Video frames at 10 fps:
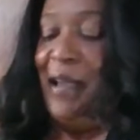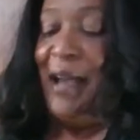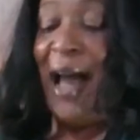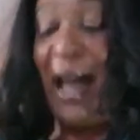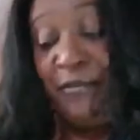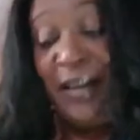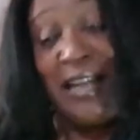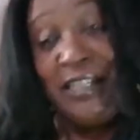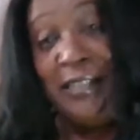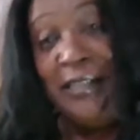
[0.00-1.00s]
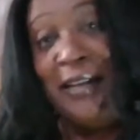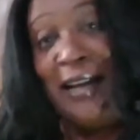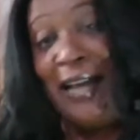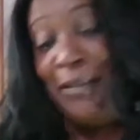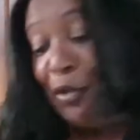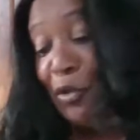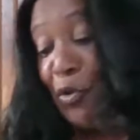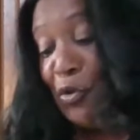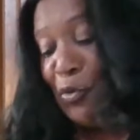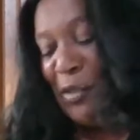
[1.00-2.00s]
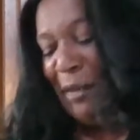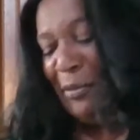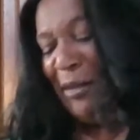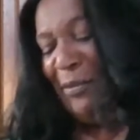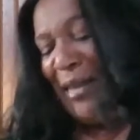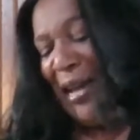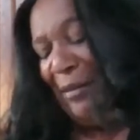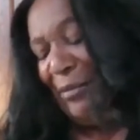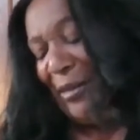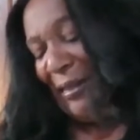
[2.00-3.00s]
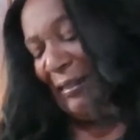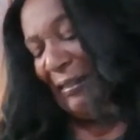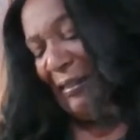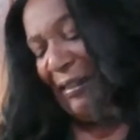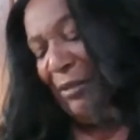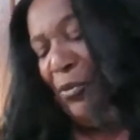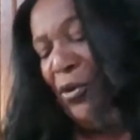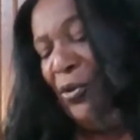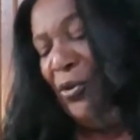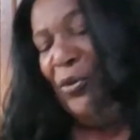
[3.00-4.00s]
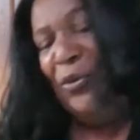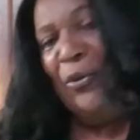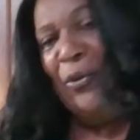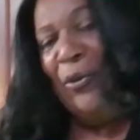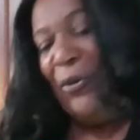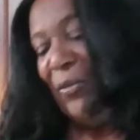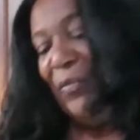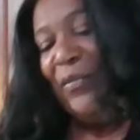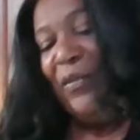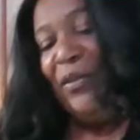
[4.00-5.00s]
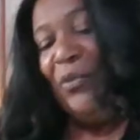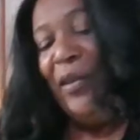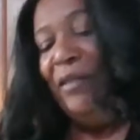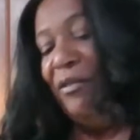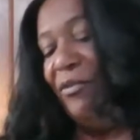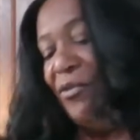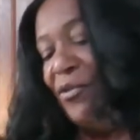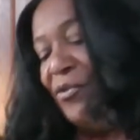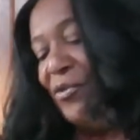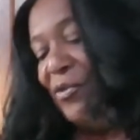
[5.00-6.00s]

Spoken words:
I have gadgets in, guys, but don't use them sometimes. Woo! Went through.